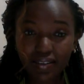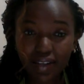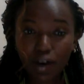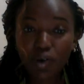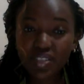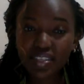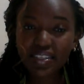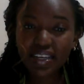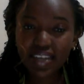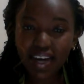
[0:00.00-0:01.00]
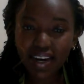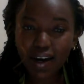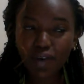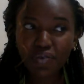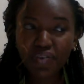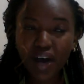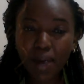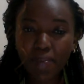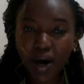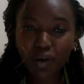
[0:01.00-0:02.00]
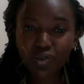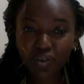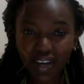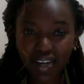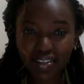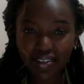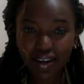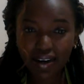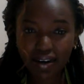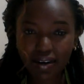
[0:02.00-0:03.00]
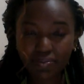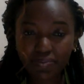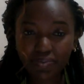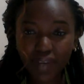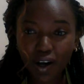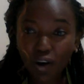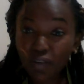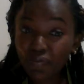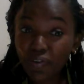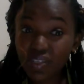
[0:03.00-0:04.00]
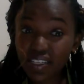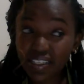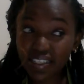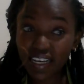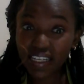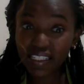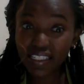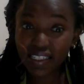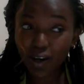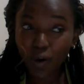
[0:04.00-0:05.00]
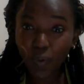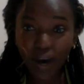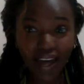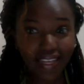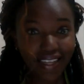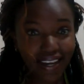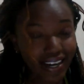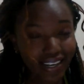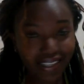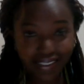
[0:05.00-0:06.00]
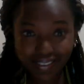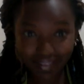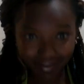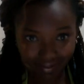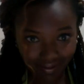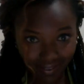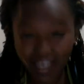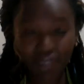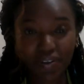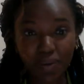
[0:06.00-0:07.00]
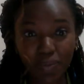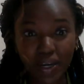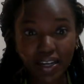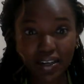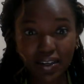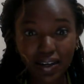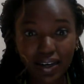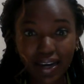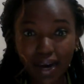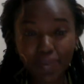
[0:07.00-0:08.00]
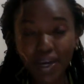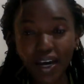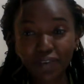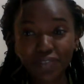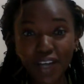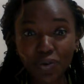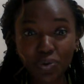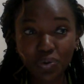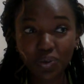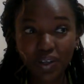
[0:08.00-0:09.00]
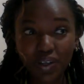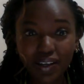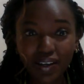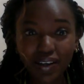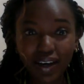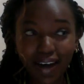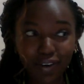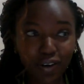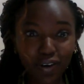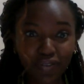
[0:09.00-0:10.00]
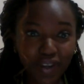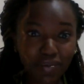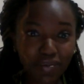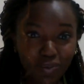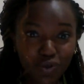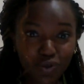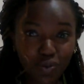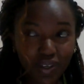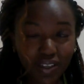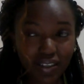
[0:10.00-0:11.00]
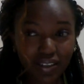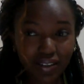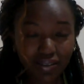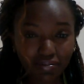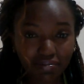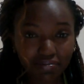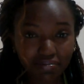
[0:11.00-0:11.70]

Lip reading: The coast is clear now. You've come out of that confusing stage where there are seven men coming after you, and all of them seem to be